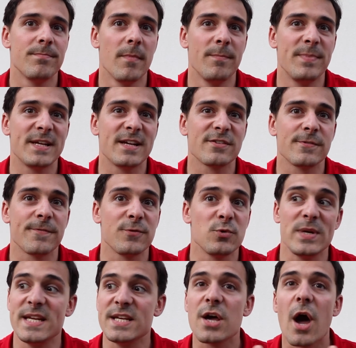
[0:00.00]
because if you
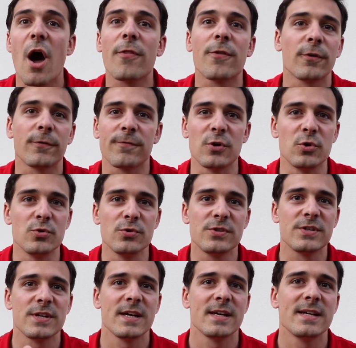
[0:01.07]
eat other
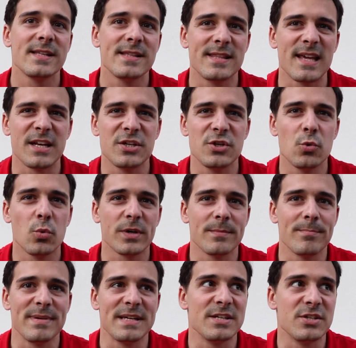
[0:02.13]
foods, then you
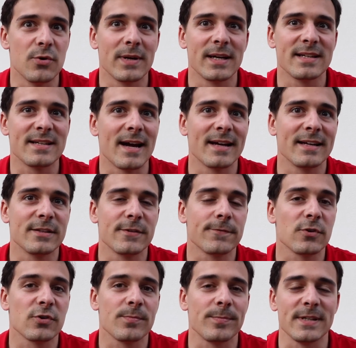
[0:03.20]
wouldn't be doing a diet in the
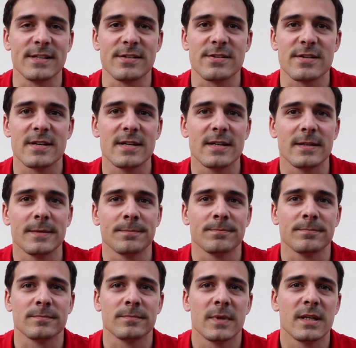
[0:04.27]
first place.
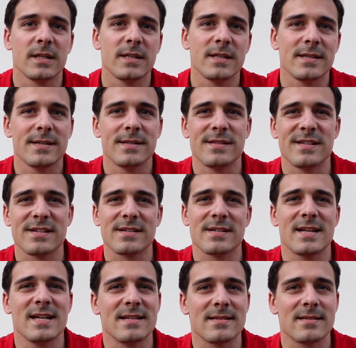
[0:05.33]
This
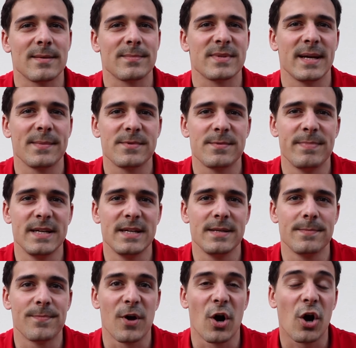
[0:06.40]
can sometimes be
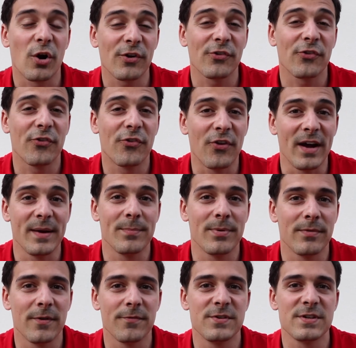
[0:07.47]
the hardest type
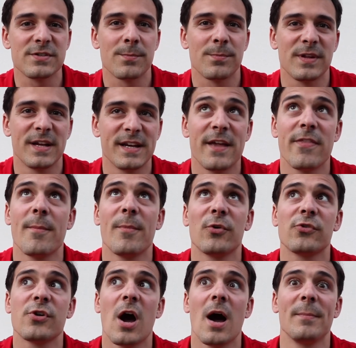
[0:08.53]
of discipline and the
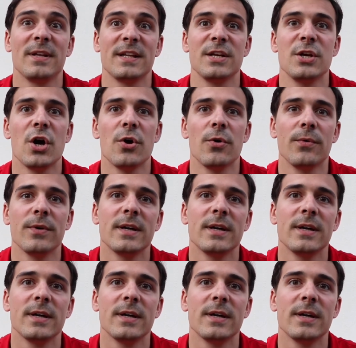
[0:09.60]
most commonly known,